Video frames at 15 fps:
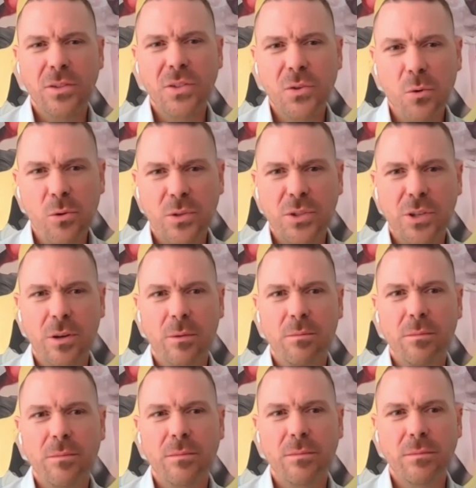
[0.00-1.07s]

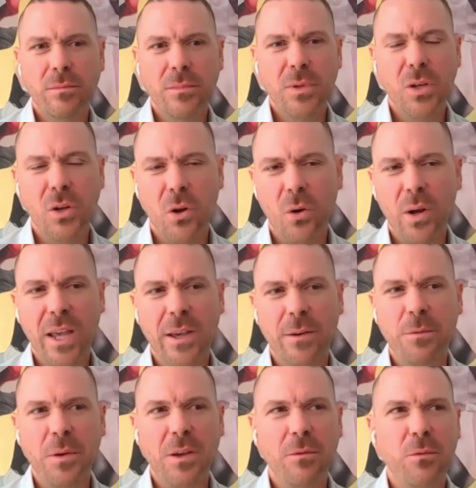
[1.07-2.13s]
stewardship,
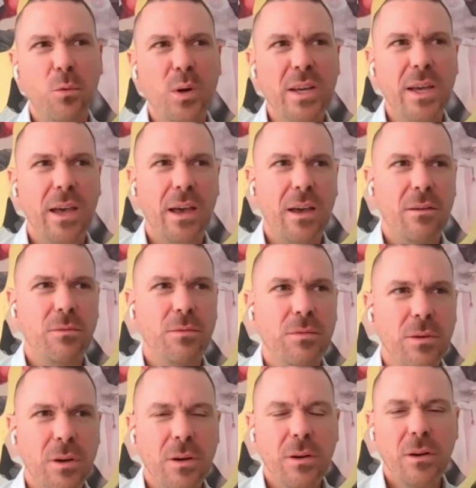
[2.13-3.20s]
if we have
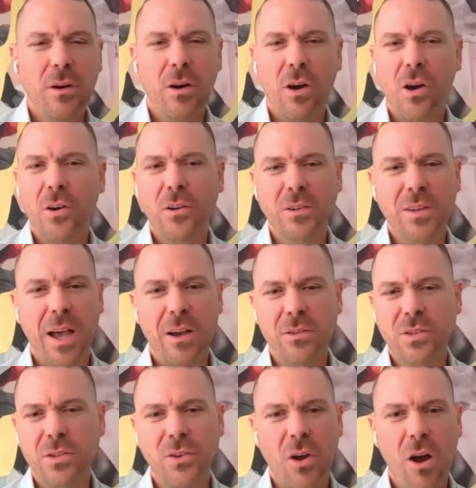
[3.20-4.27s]

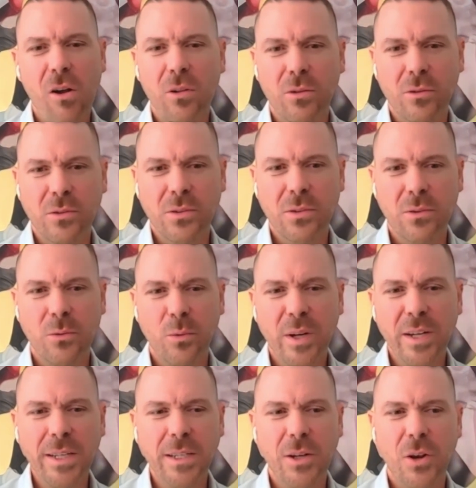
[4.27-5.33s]
$100,000,
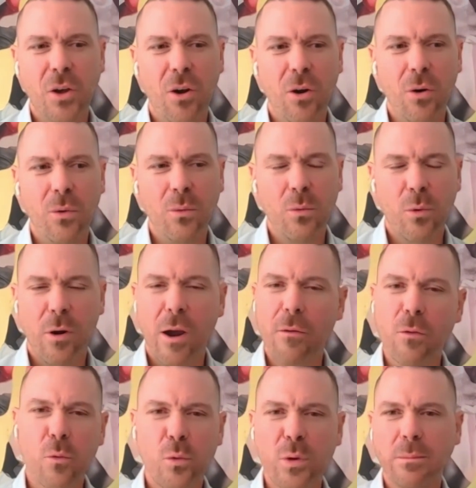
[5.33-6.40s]
we need to know
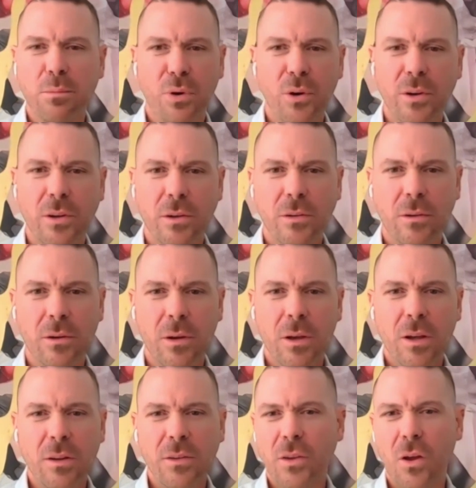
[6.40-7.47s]
wherever we put it,
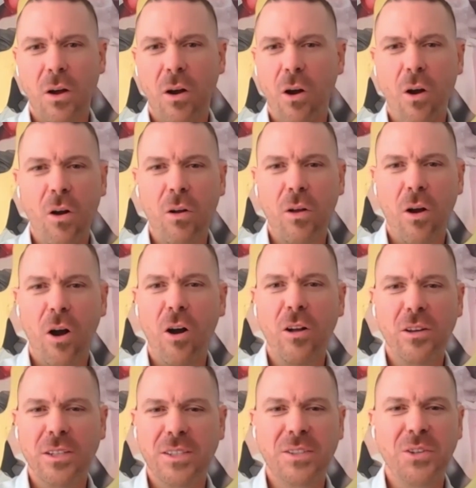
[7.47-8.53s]

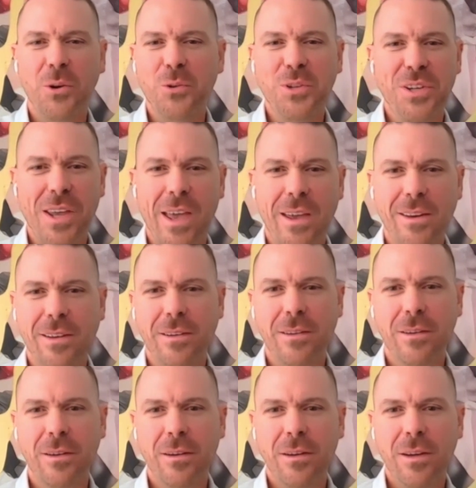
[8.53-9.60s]
all associated
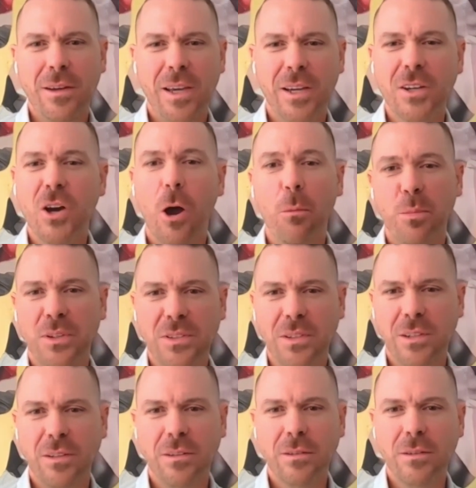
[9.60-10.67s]

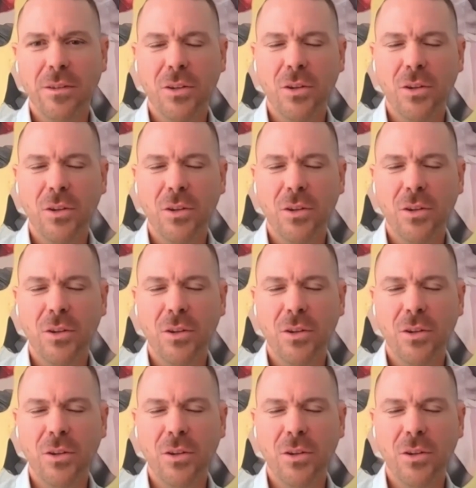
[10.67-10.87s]
encompassing,